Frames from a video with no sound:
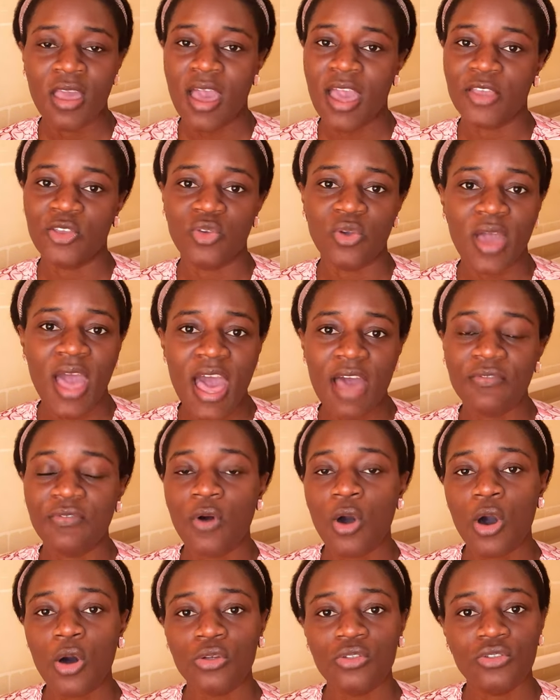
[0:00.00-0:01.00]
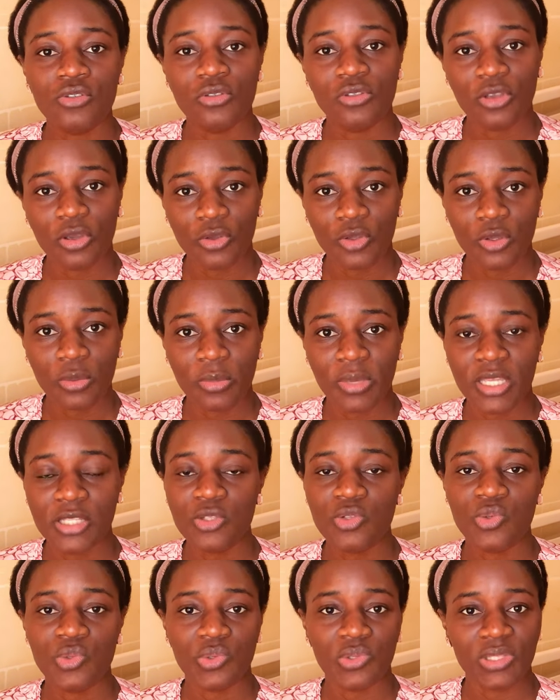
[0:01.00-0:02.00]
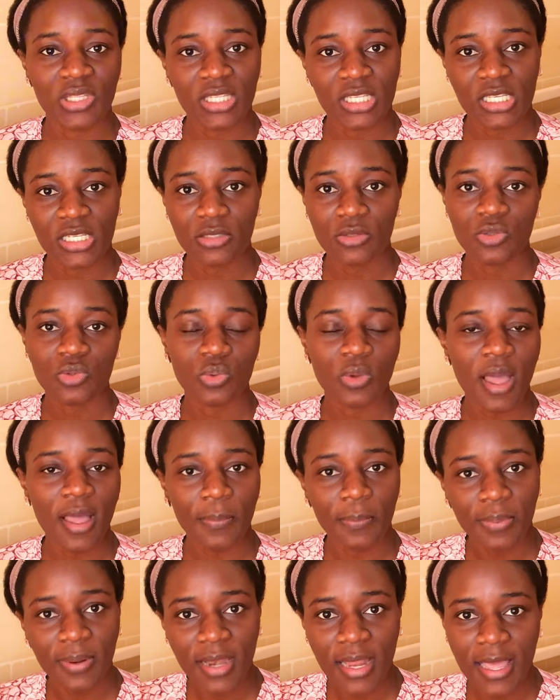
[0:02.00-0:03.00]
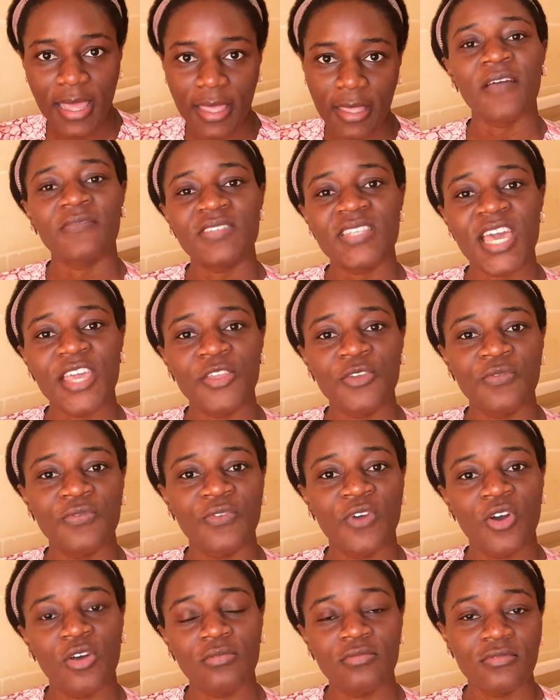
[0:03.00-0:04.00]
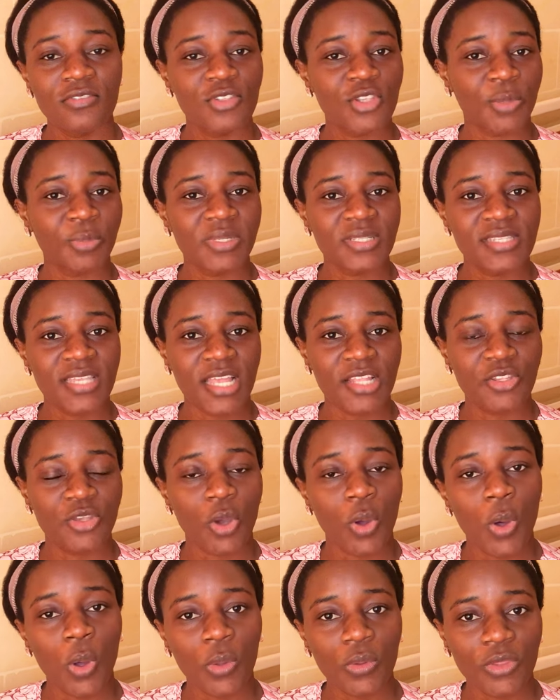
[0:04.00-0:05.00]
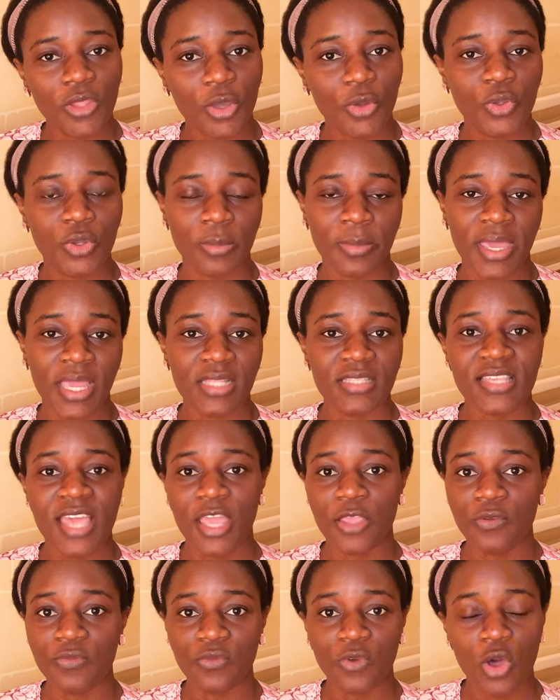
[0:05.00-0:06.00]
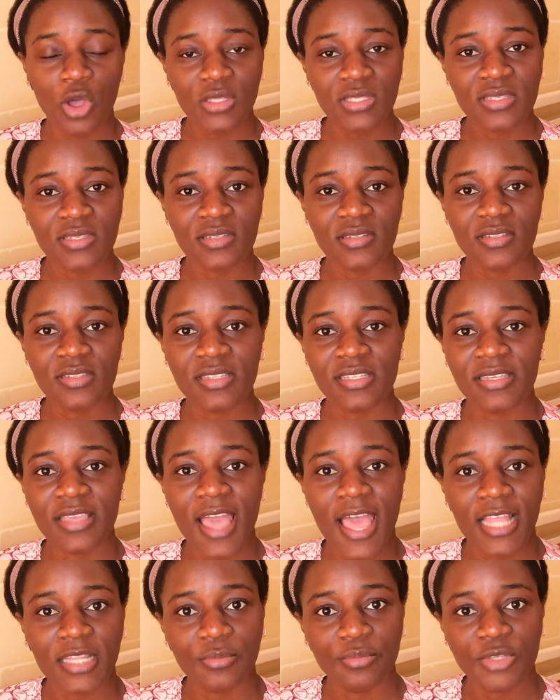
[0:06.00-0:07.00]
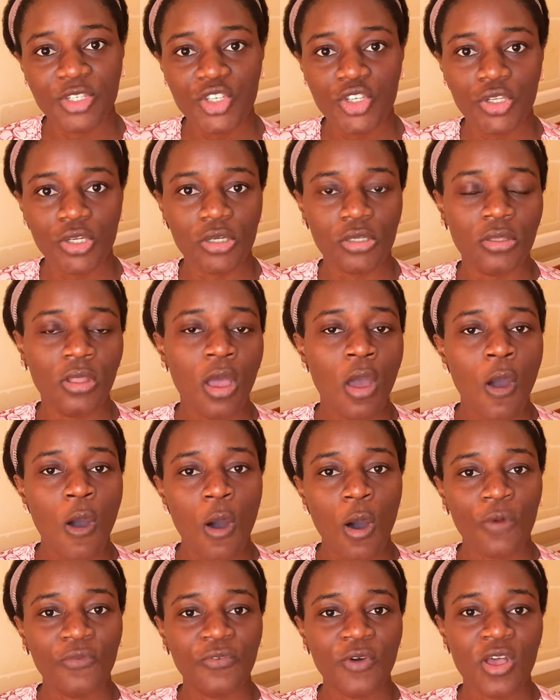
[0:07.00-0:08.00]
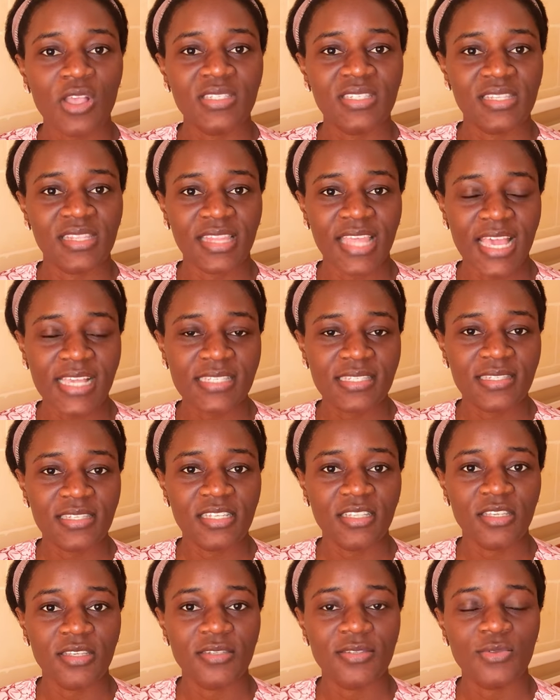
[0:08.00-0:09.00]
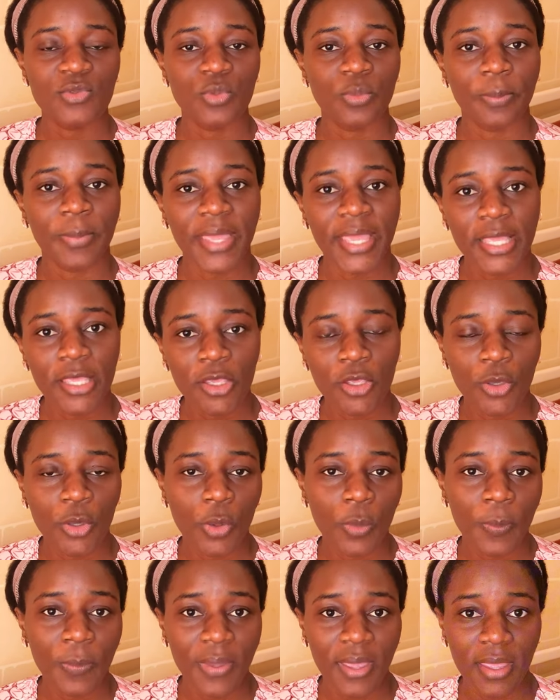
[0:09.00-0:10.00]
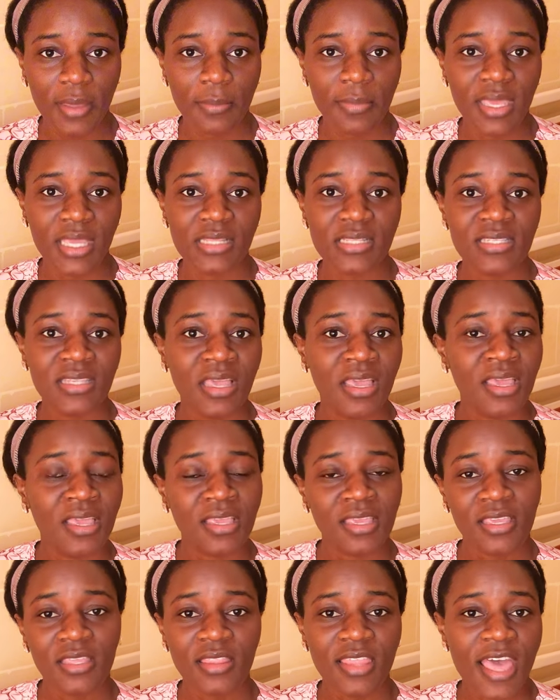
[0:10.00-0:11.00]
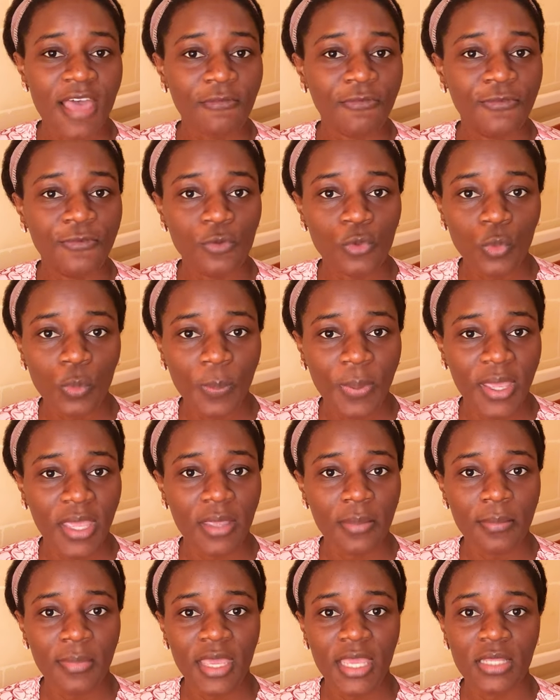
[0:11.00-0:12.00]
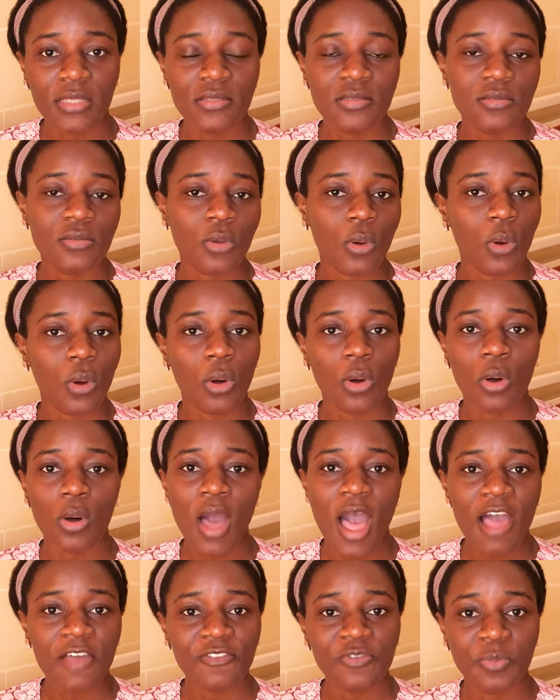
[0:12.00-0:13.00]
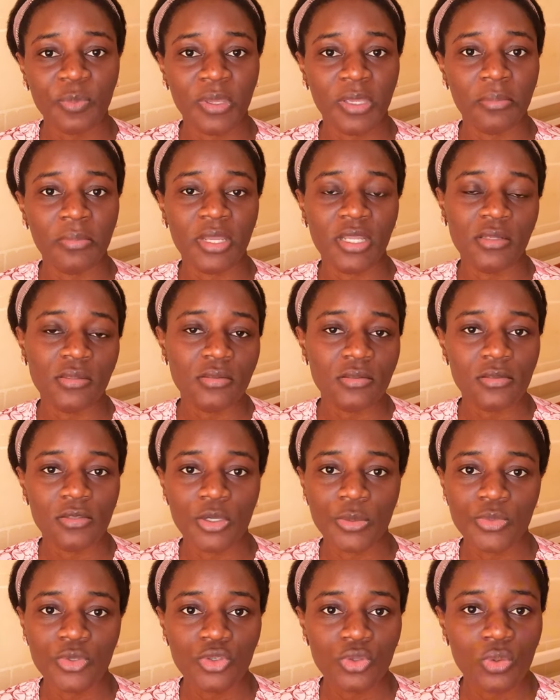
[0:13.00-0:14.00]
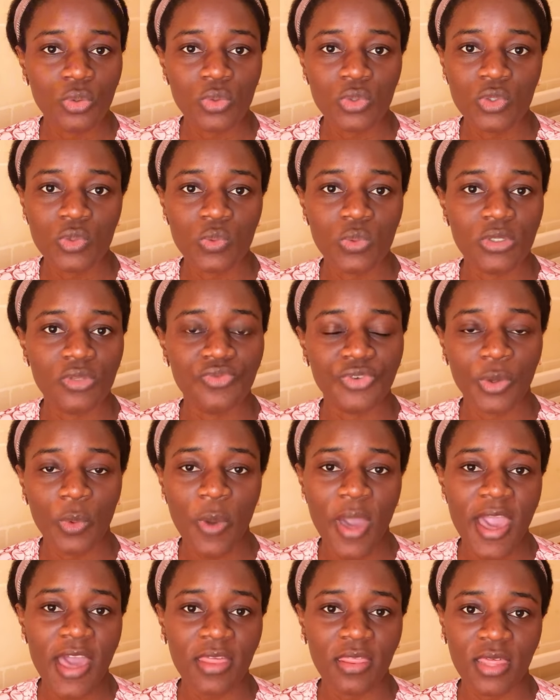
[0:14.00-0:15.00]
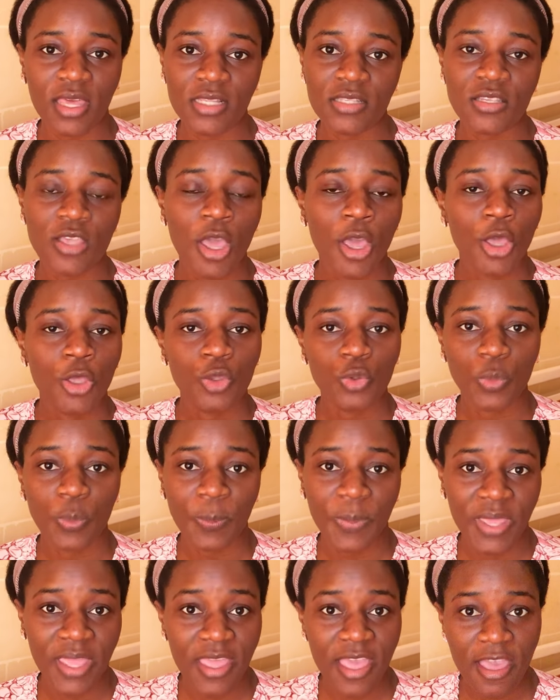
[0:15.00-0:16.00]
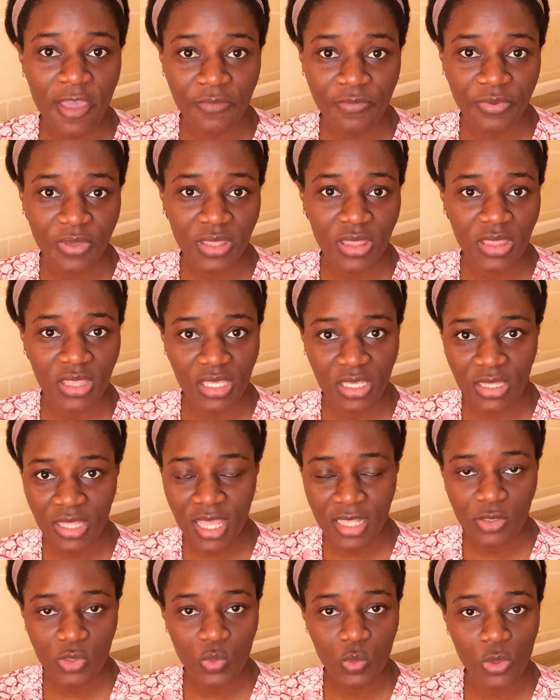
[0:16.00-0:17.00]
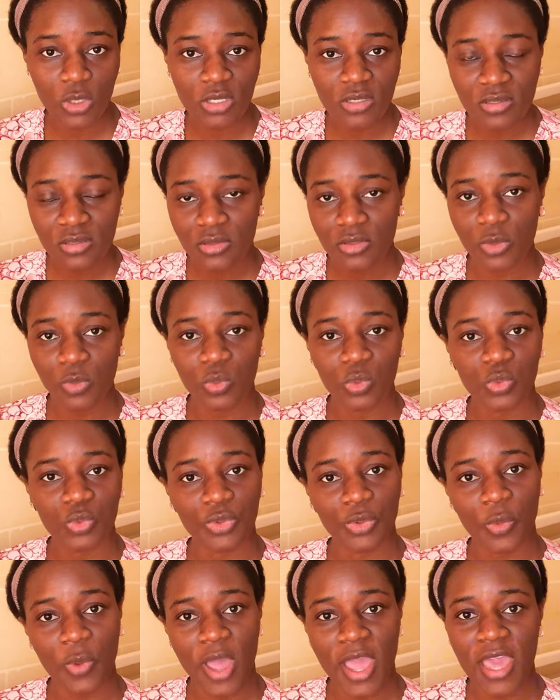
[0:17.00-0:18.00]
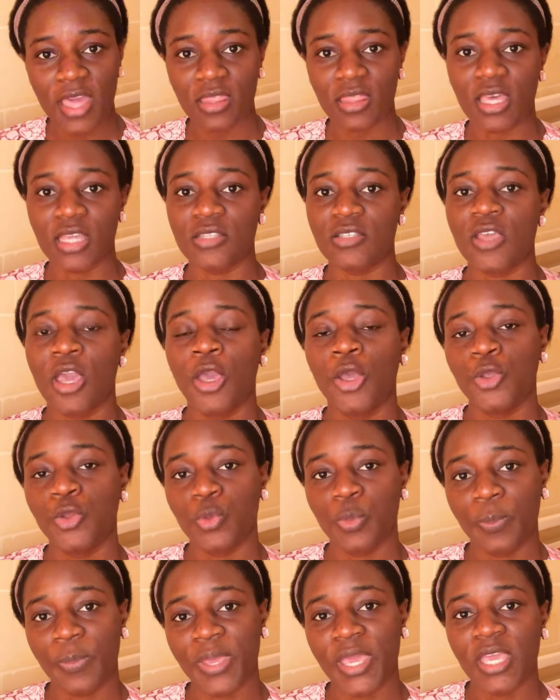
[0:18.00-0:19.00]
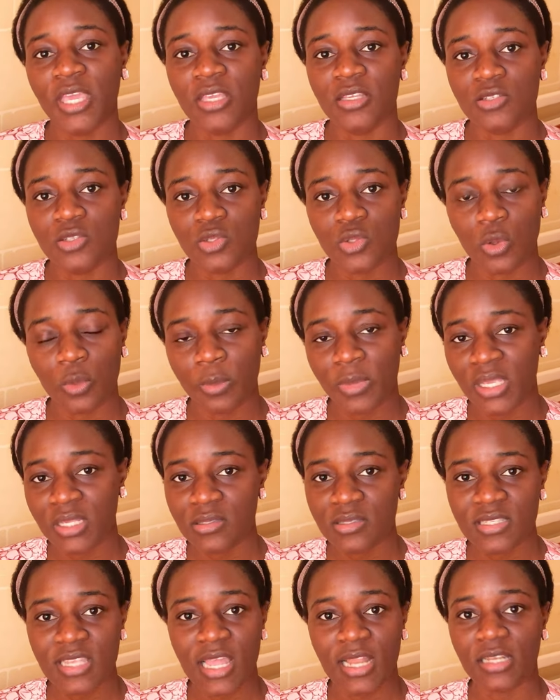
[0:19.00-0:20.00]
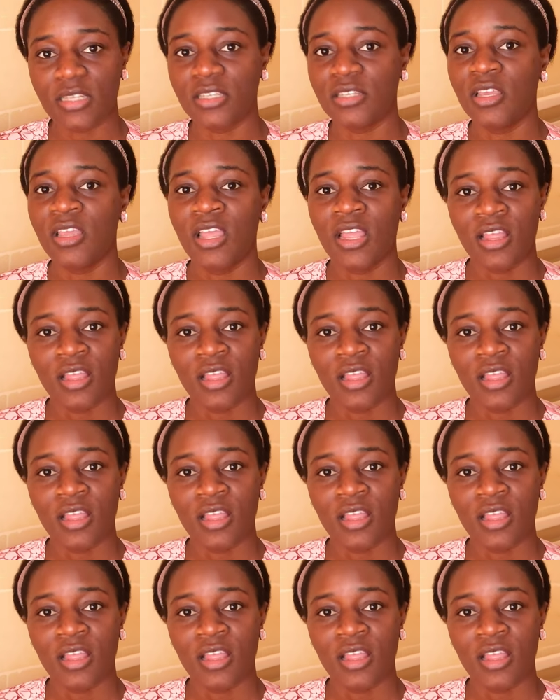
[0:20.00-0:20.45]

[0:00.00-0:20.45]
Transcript: and you have all the documents you need to apply. After you've submitted your whole document and you've gotten the admission, of course the next thing is to make your payment, either full payment or half payment. Some schools would require that you pay everything at once, some would require that you pay instrumentally.